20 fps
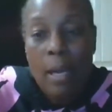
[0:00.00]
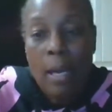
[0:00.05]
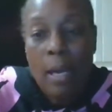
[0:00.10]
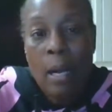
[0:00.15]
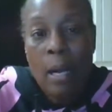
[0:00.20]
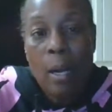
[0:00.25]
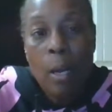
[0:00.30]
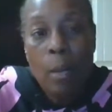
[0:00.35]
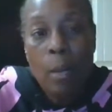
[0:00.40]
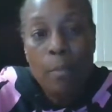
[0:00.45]

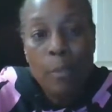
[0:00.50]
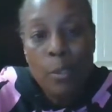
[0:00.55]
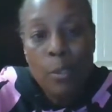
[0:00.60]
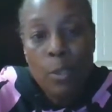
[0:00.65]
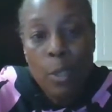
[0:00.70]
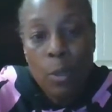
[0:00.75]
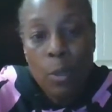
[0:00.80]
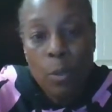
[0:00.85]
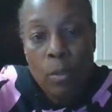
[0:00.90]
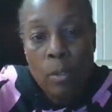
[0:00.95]
um, you
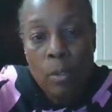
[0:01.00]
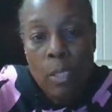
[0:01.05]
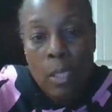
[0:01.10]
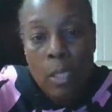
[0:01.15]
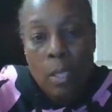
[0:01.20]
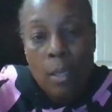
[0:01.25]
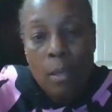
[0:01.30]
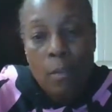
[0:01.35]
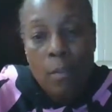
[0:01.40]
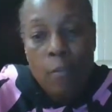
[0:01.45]
know,
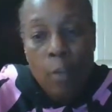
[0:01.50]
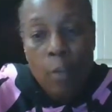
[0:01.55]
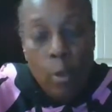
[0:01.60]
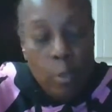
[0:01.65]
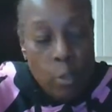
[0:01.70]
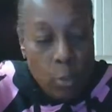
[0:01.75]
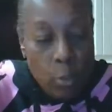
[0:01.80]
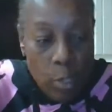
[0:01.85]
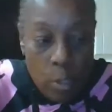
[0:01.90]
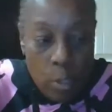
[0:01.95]

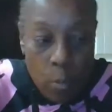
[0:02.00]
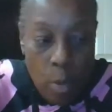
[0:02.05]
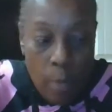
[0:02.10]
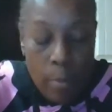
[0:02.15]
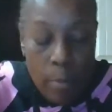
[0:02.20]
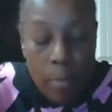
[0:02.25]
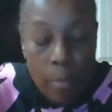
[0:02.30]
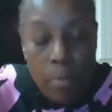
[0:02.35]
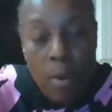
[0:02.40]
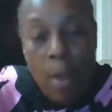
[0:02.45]
Virtuous
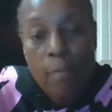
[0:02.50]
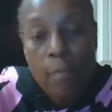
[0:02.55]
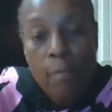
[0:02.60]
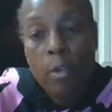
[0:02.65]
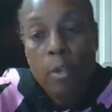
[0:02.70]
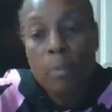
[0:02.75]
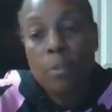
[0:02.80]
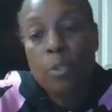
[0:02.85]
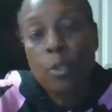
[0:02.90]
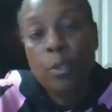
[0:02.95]
woman,
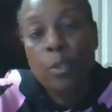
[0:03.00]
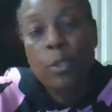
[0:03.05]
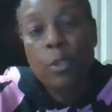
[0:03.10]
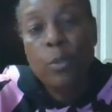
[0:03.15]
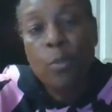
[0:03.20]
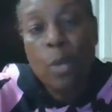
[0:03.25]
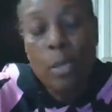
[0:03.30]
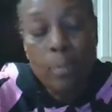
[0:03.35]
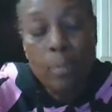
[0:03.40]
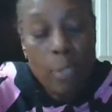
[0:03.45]
Proverbs
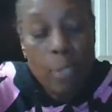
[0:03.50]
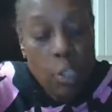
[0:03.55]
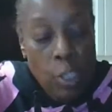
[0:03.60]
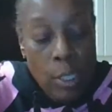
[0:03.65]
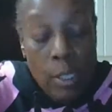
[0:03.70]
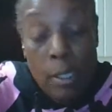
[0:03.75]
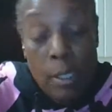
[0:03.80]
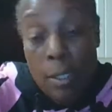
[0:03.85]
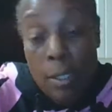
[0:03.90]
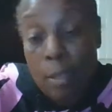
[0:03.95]
31. But
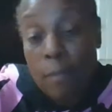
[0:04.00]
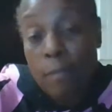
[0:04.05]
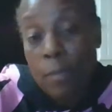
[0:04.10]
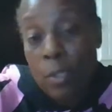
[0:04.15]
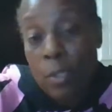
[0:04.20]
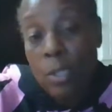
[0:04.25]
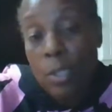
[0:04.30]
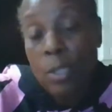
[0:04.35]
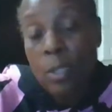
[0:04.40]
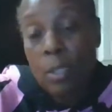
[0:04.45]
she could
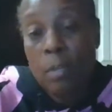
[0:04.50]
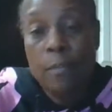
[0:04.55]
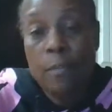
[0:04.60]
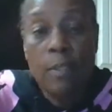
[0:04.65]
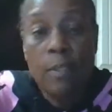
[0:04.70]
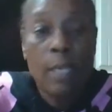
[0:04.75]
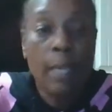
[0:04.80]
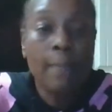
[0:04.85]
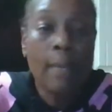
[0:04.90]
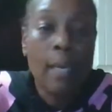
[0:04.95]
have
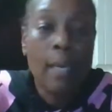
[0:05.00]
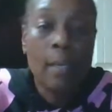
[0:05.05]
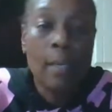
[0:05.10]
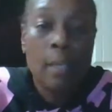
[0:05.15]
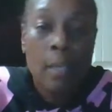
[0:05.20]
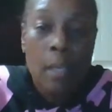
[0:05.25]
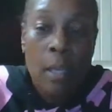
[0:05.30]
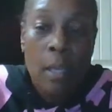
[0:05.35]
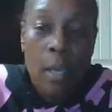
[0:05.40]
done that.